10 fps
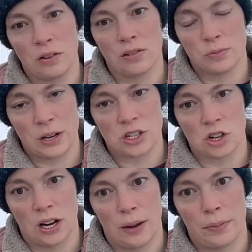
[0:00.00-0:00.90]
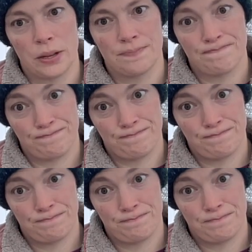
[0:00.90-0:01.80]
gross picture up.
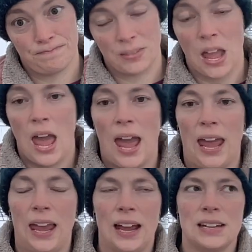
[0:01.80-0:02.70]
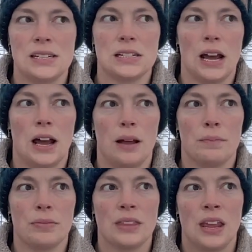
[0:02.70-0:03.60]
And
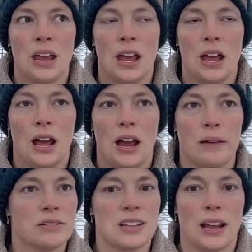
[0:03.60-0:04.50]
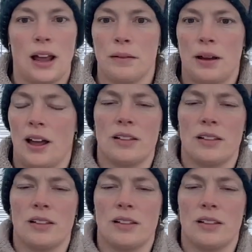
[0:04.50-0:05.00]
I was like, I